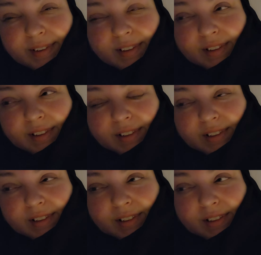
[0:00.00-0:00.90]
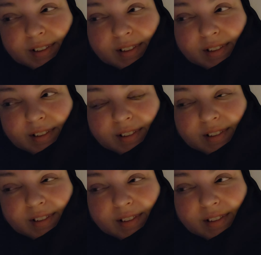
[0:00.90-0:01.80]

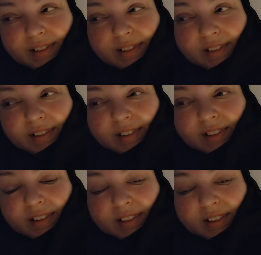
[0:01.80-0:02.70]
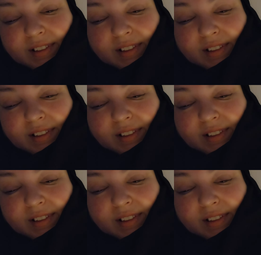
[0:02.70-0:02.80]
(silence)